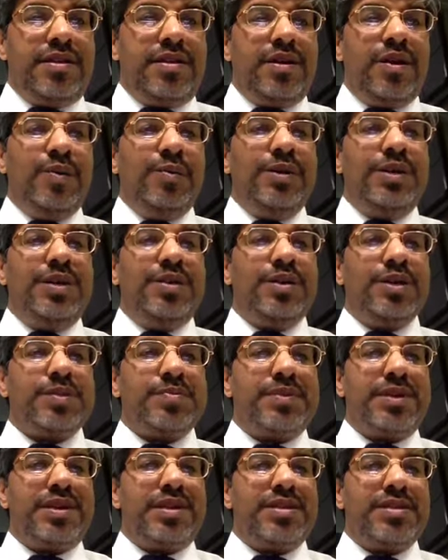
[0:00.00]
How many
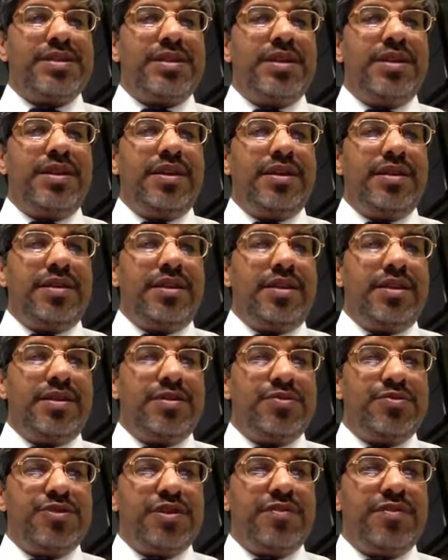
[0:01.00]
hospitals are there near
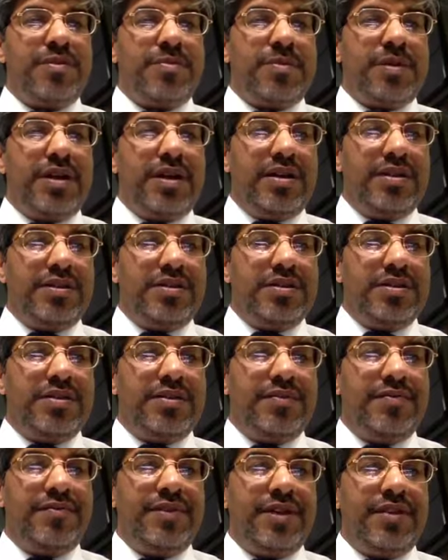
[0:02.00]
to our plant
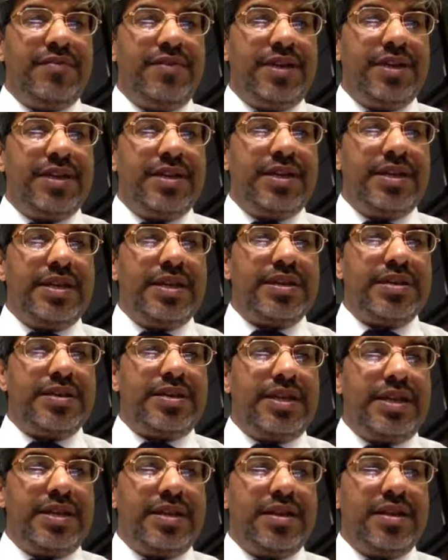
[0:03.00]
where we can
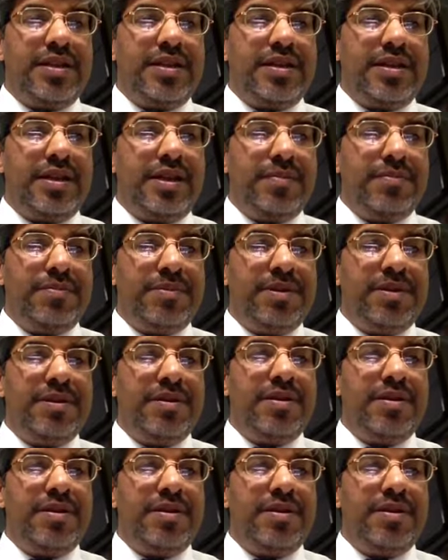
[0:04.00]
take the help?